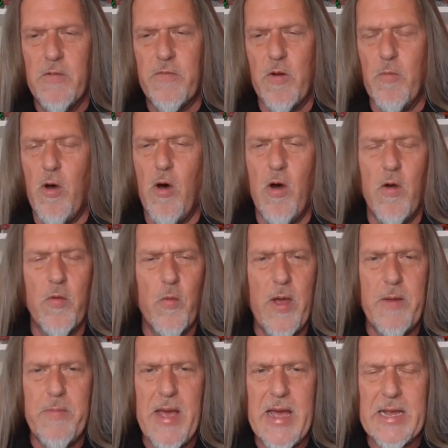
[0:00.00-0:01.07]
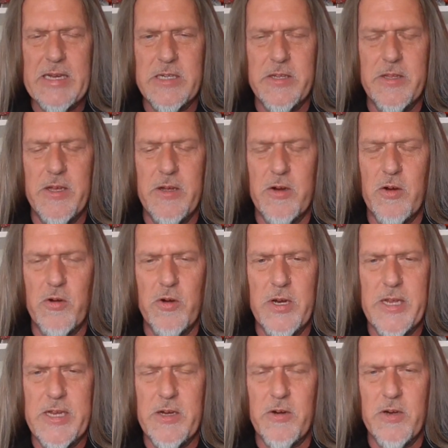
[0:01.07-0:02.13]
from all the way back into the
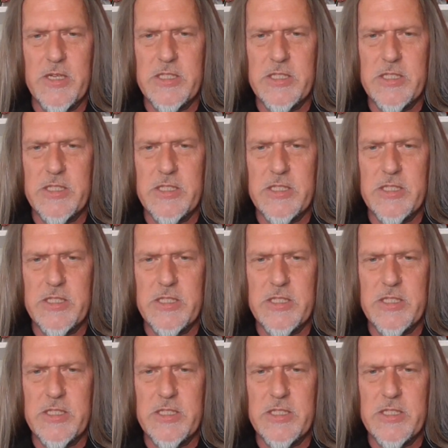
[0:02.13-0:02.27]
early